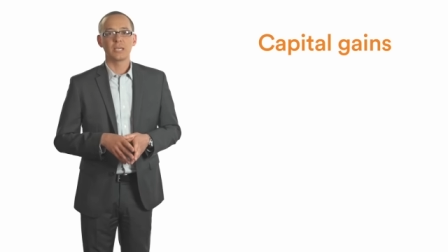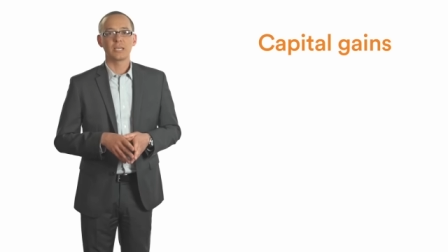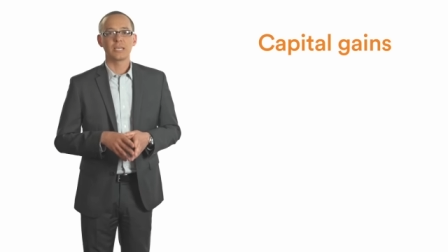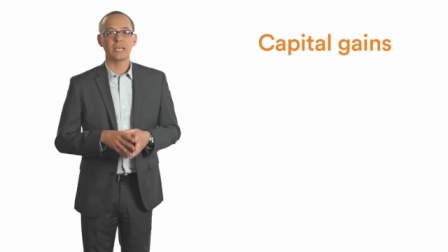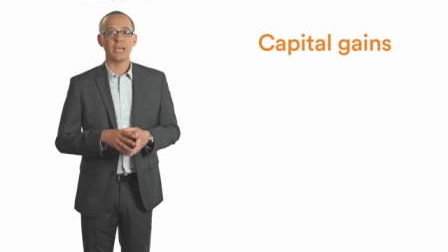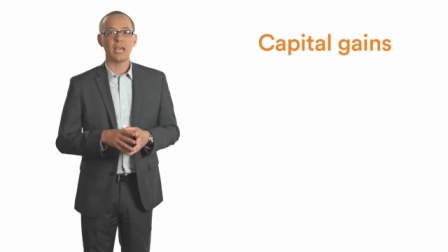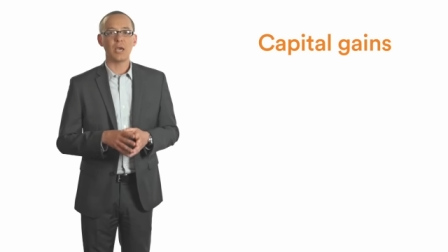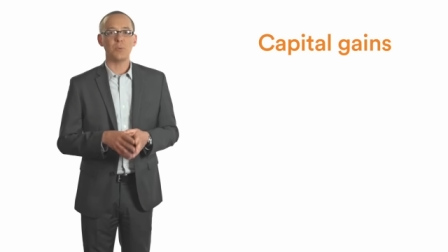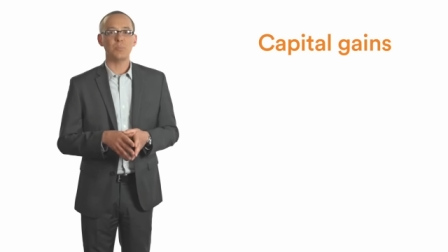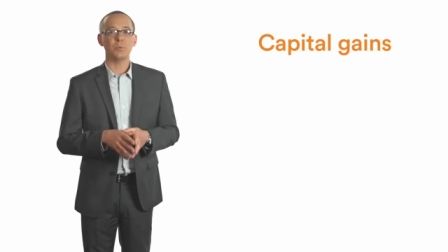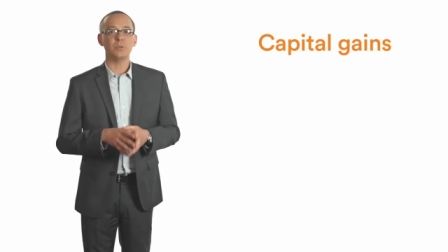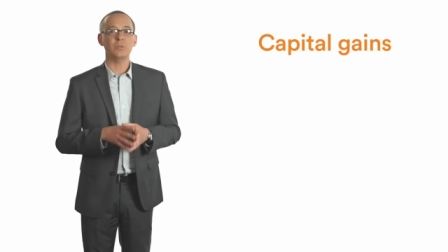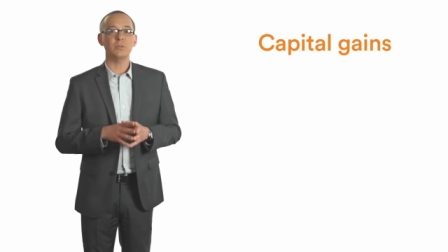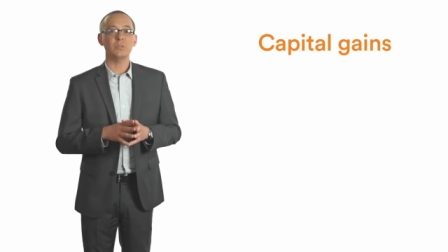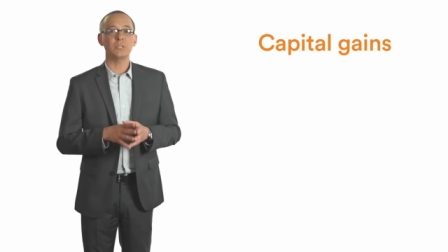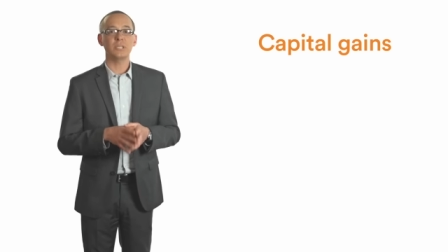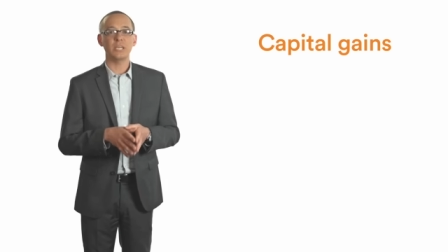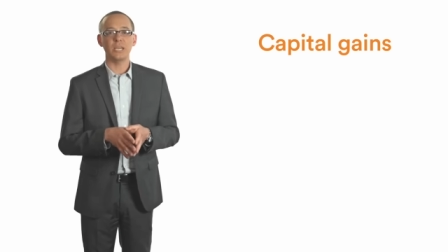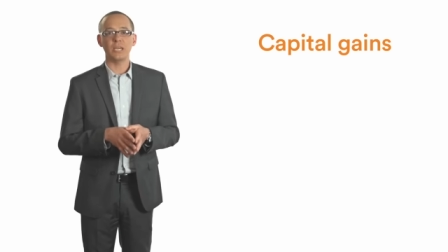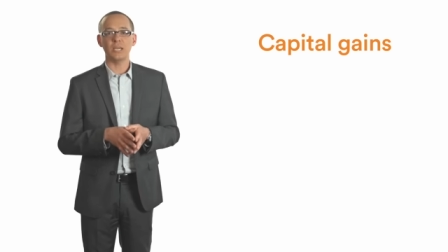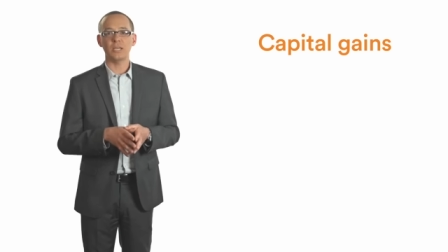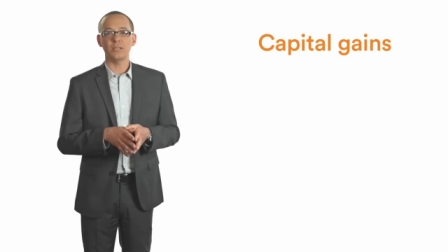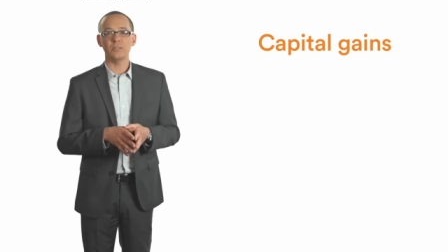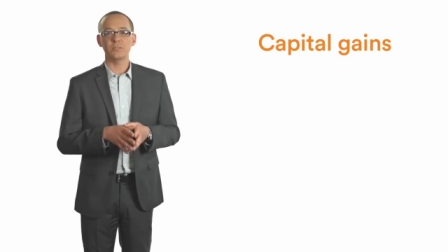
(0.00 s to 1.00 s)
Capital
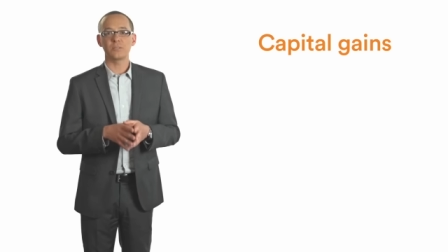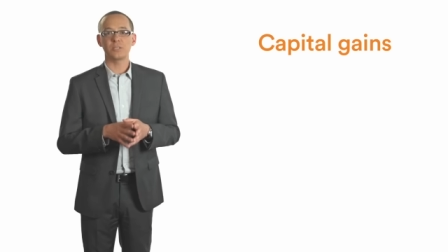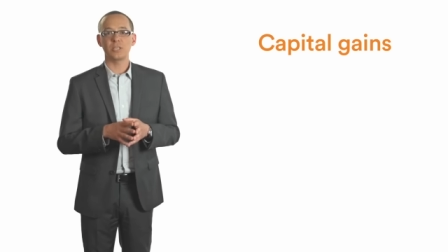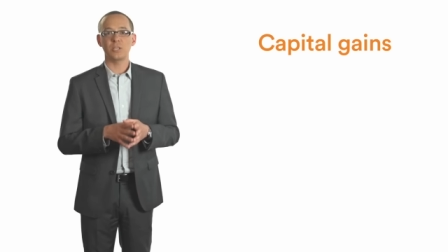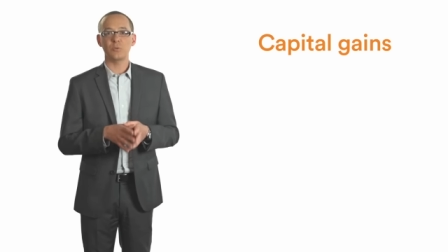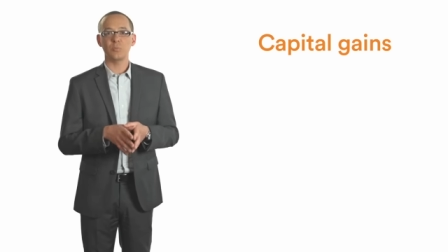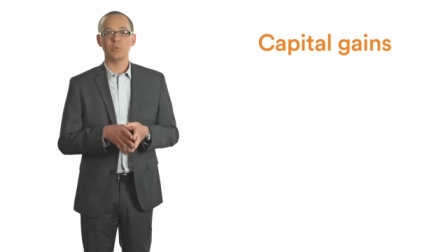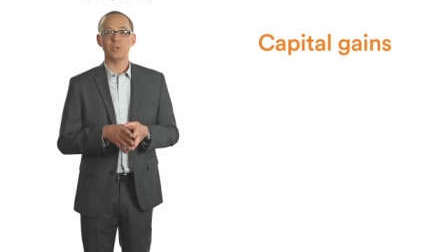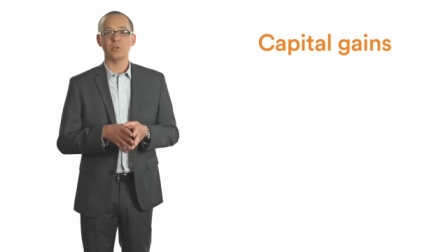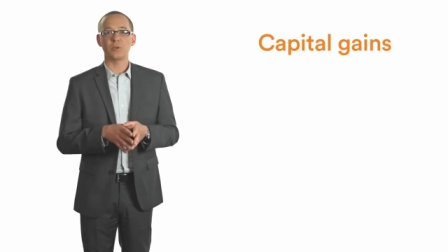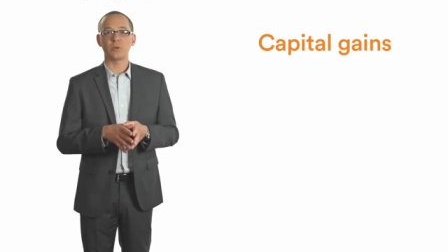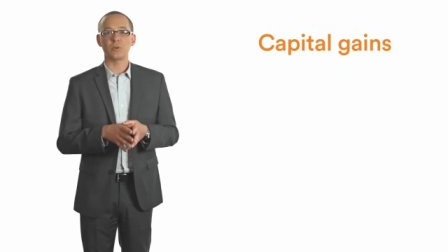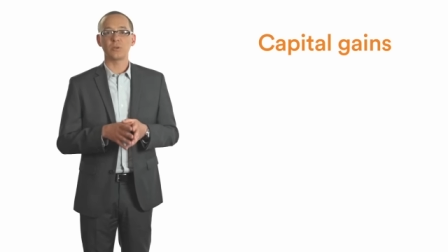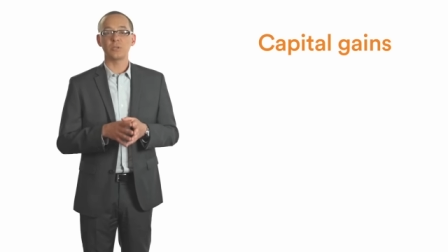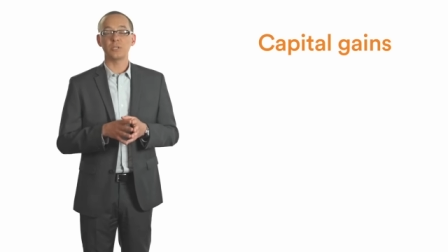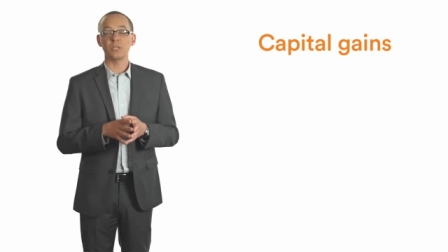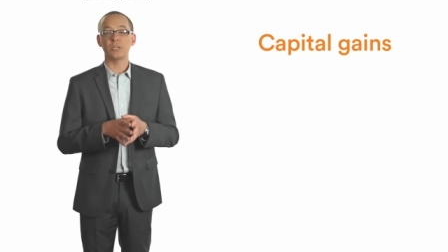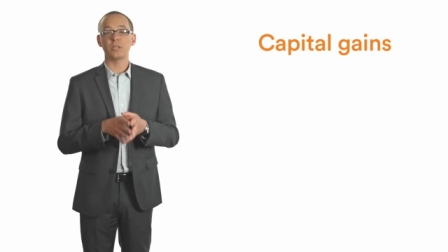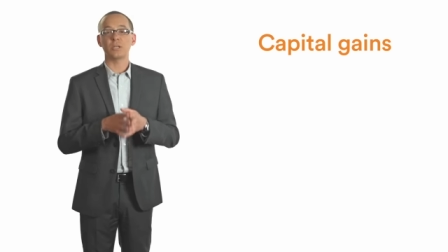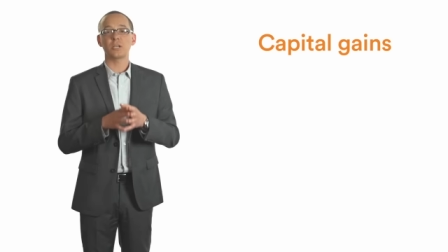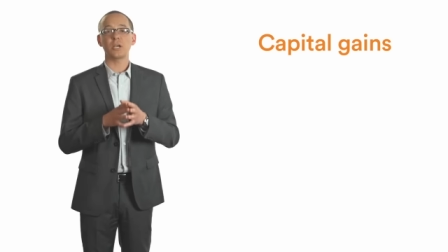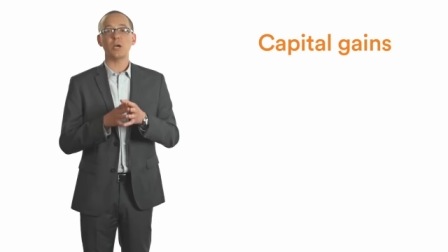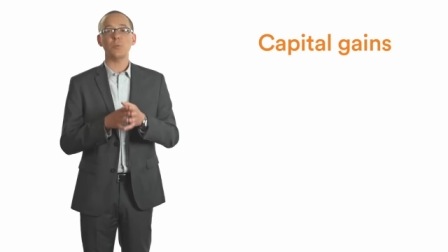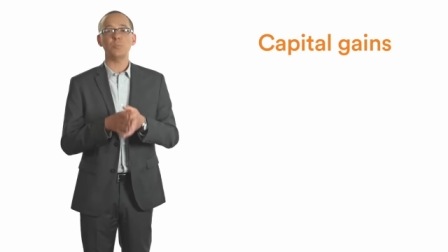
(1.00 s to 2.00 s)
gains can be earned
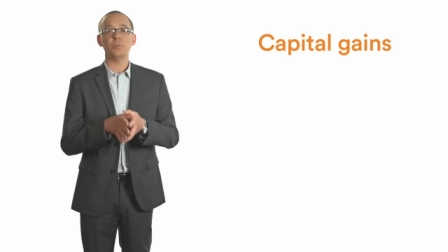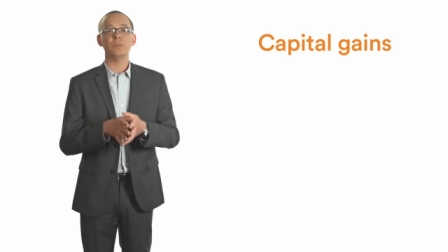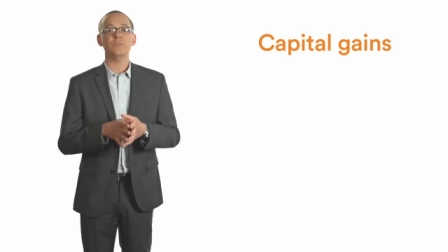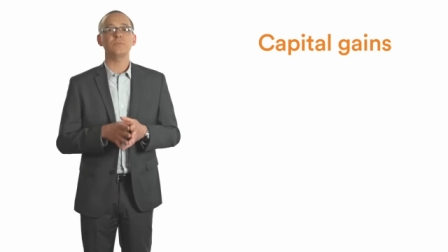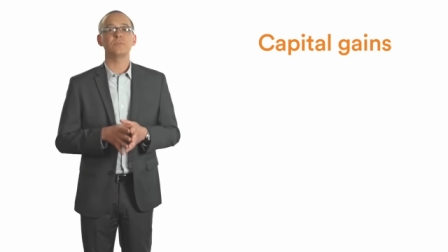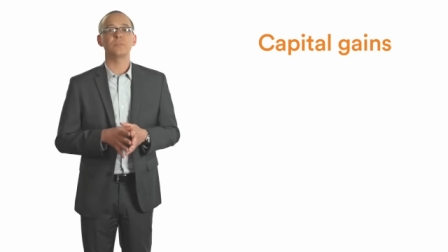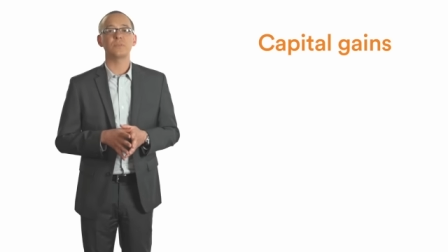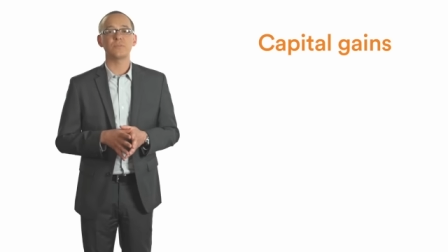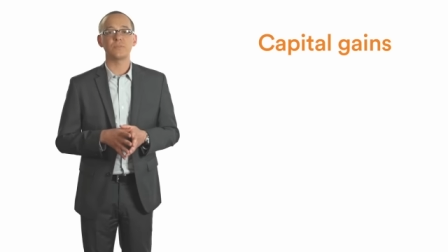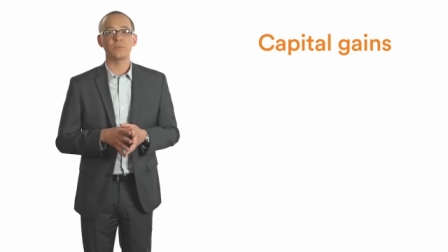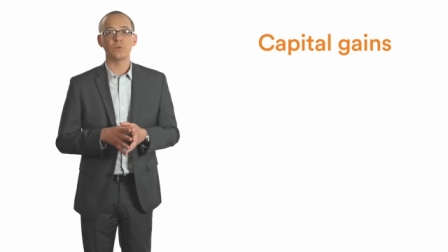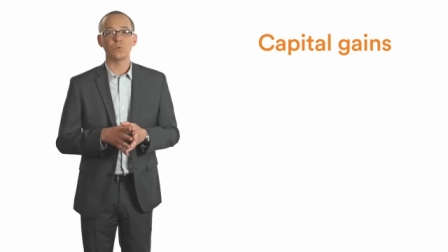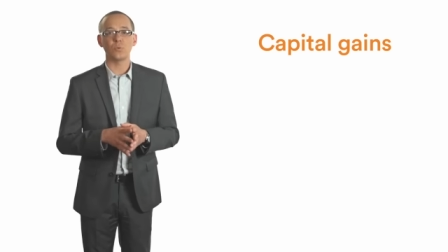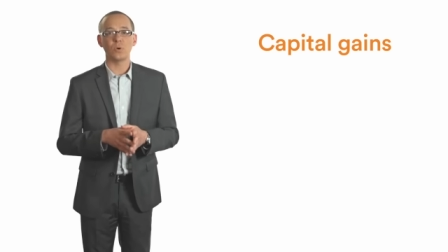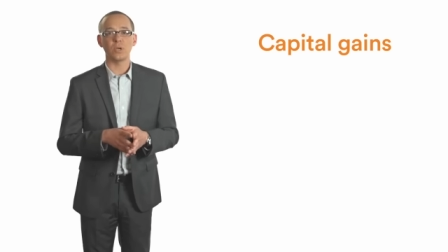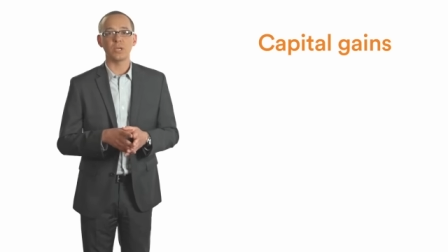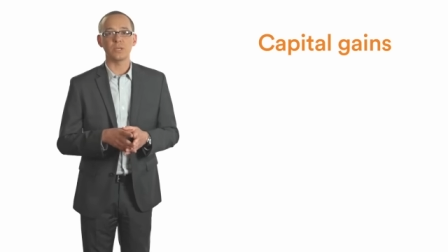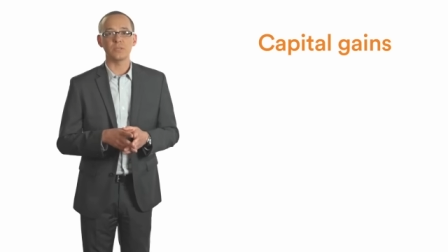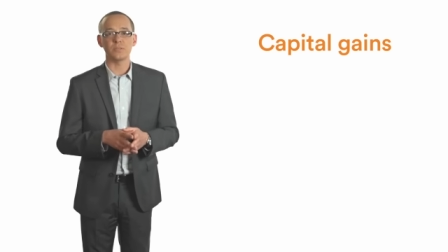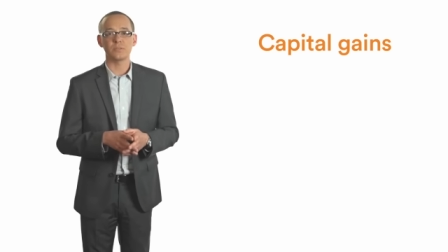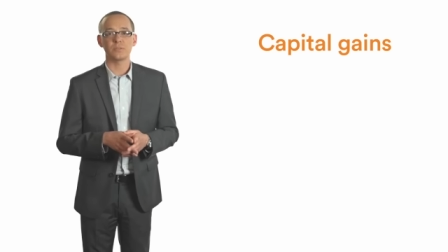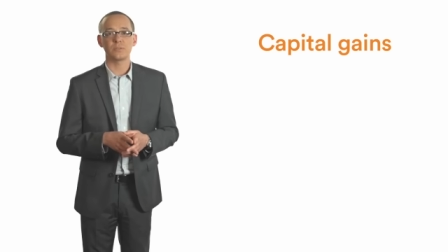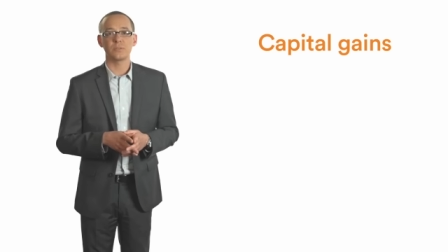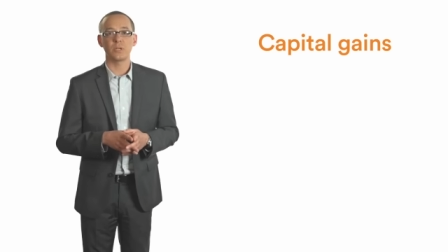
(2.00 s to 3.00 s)
in a couple of different
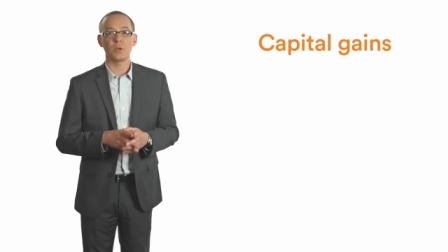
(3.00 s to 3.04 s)
ways.